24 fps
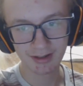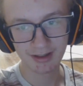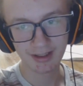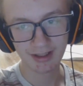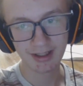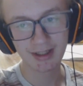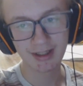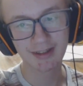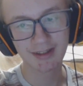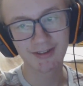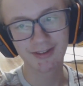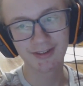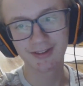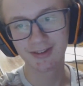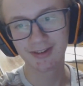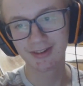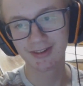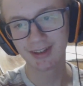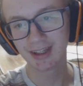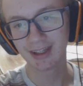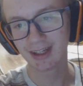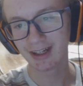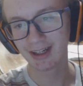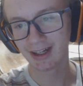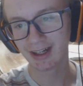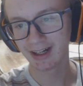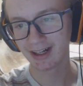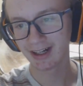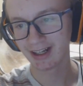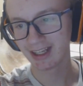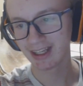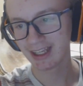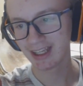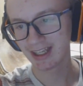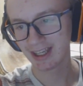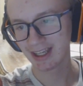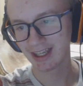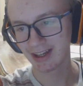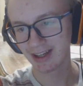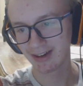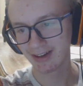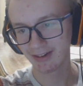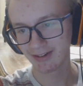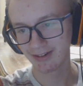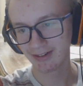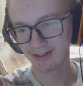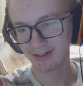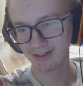I guess, yeah, hierarchy
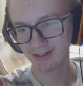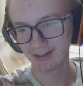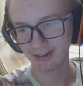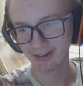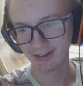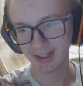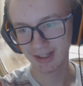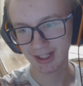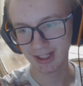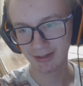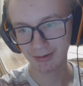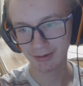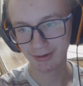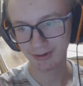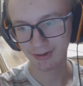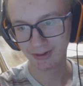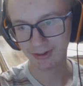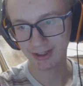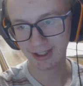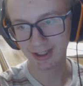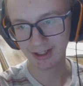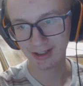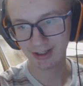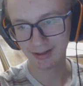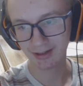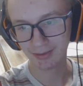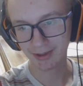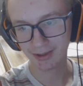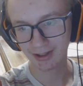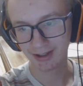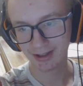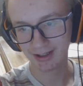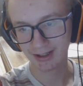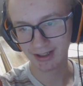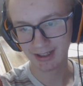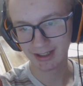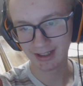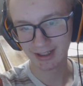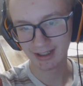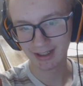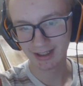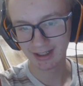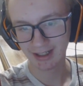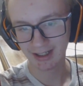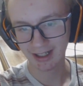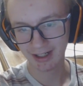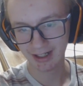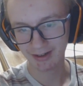count doesn't equal skill, but
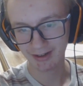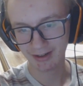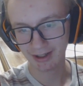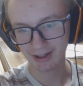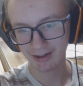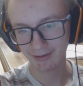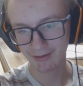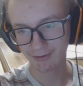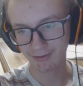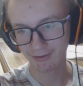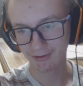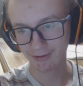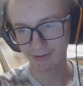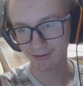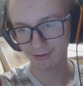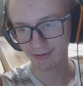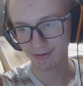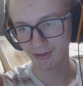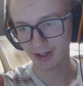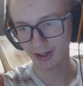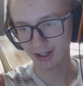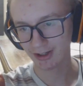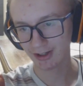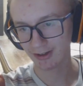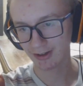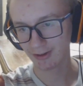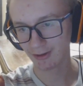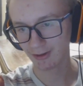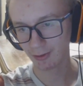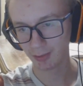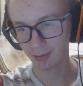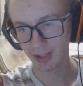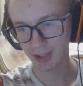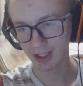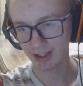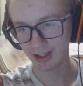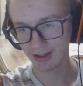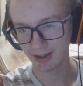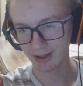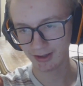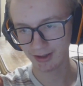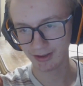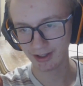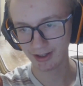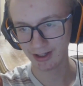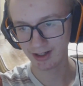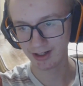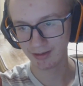I don't have very good speed
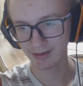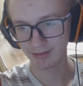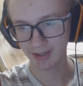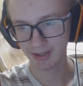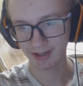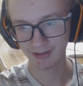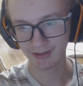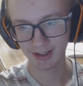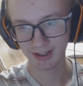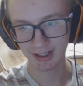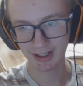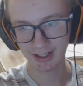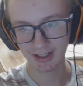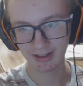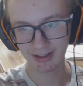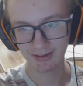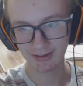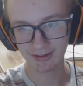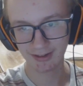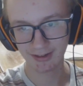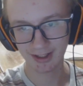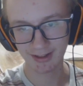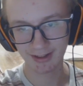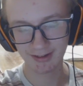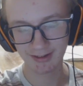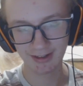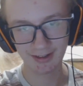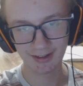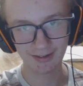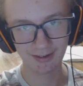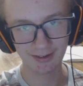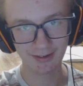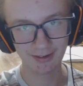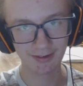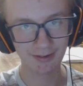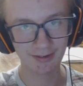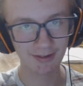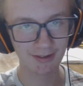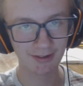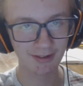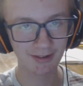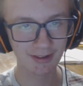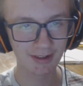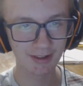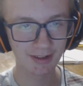on there. My reading is like decent.